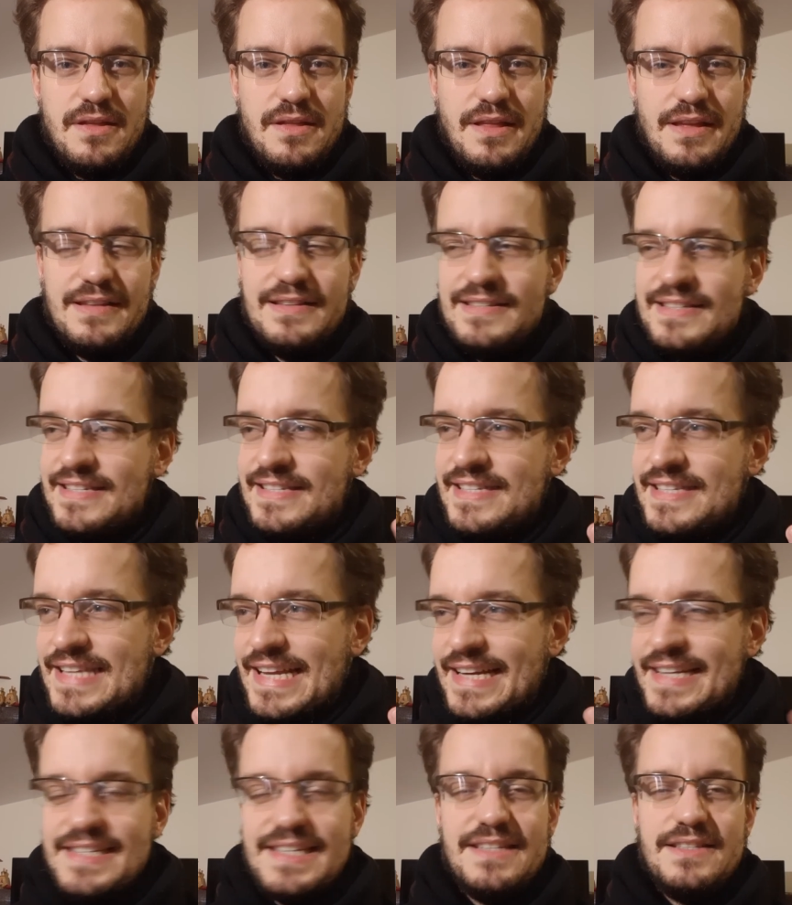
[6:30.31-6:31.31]
Like,
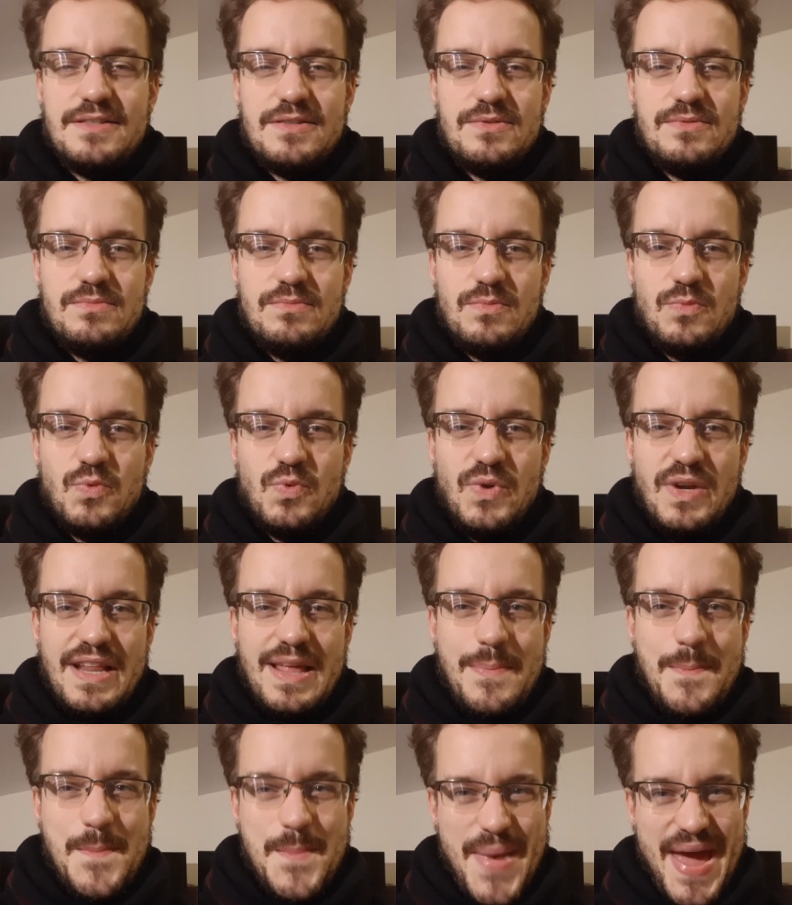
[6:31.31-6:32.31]
does it
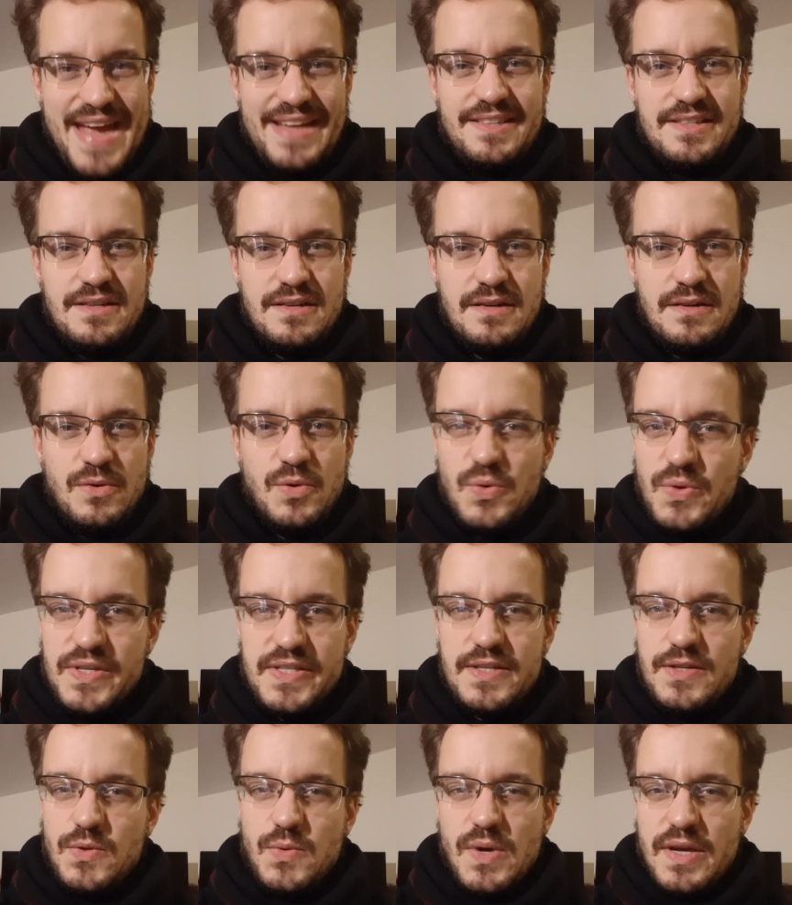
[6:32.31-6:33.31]
really matter who
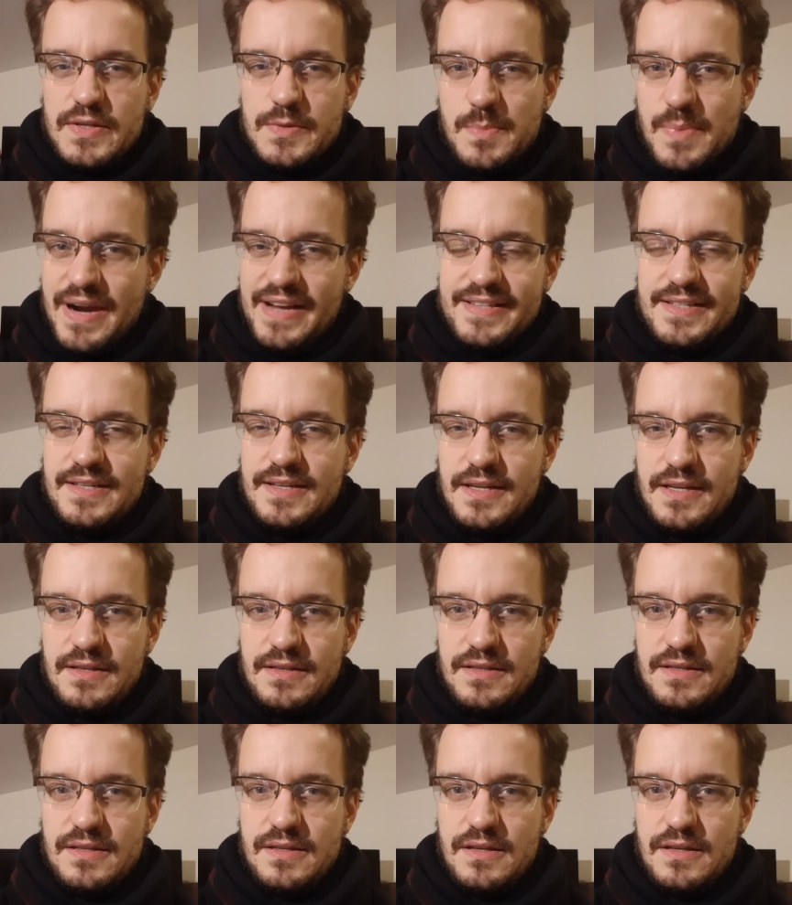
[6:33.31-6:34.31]
is the US president?